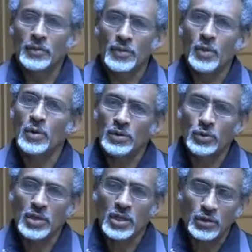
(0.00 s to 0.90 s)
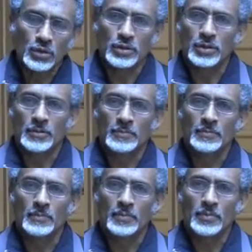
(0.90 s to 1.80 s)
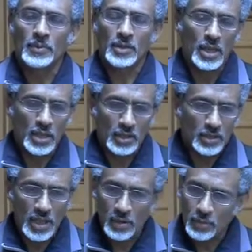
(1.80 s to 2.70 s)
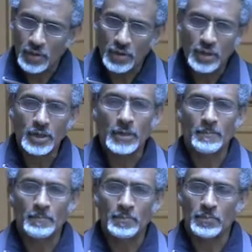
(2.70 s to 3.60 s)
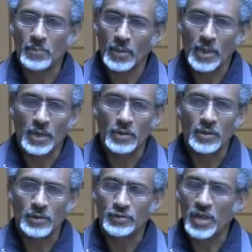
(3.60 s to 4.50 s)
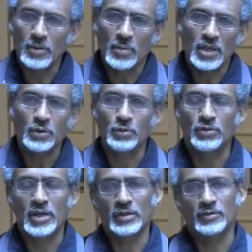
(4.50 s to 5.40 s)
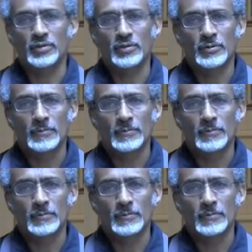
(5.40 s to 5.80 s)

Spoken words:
They were doing good. They were saying many good things.